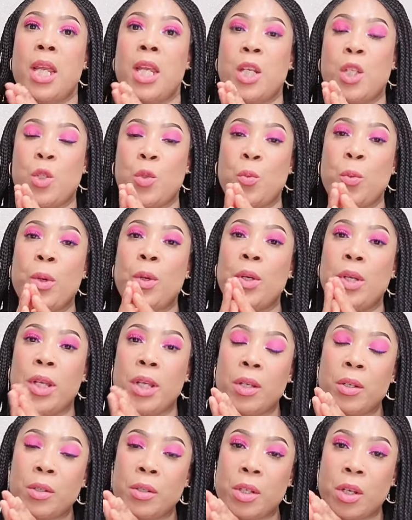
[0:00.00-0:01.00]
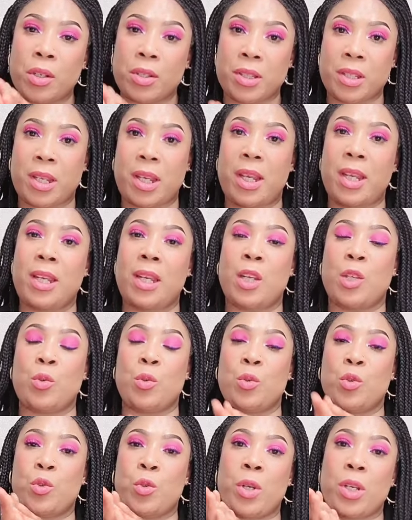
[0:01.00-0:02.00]
It will heal your skin,
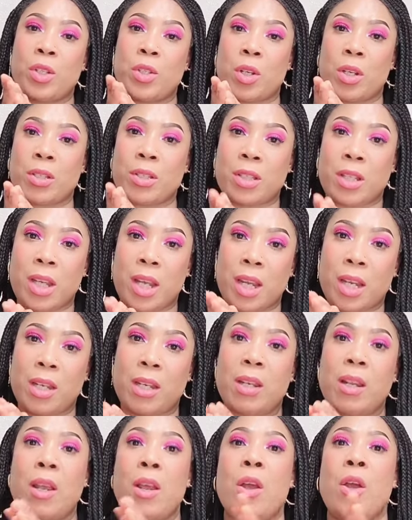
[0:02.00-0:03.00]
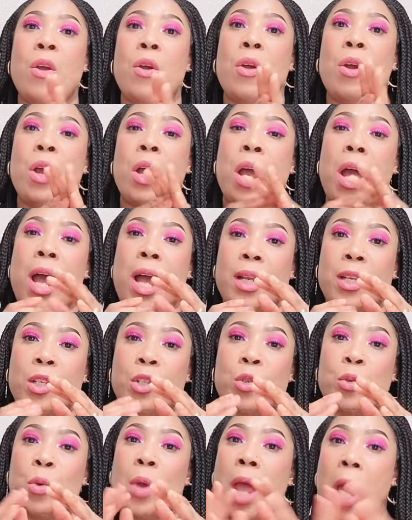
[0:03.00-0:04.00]
it will treat your skin and
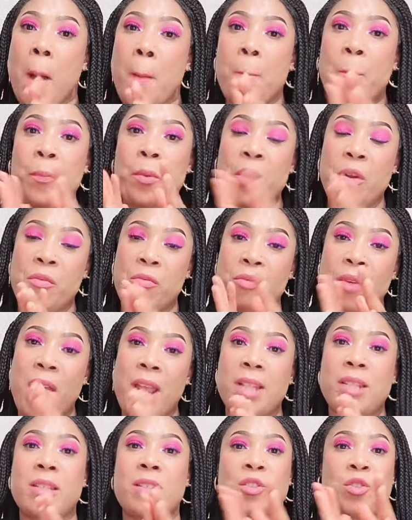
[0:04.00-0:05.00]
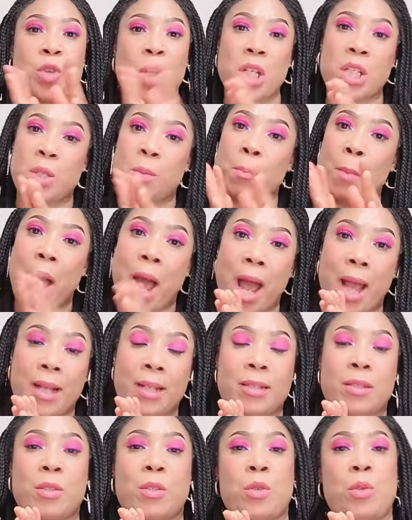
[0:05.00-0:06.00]
it will help prevent stretch
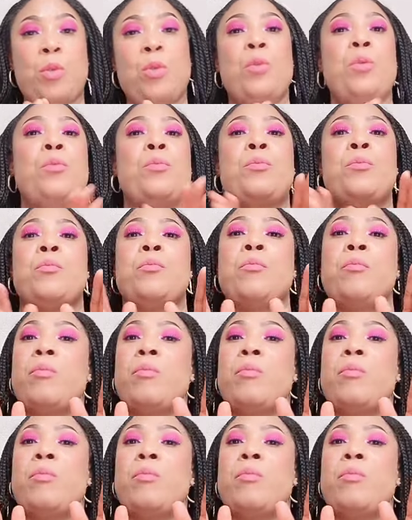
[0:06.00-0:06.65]
marks too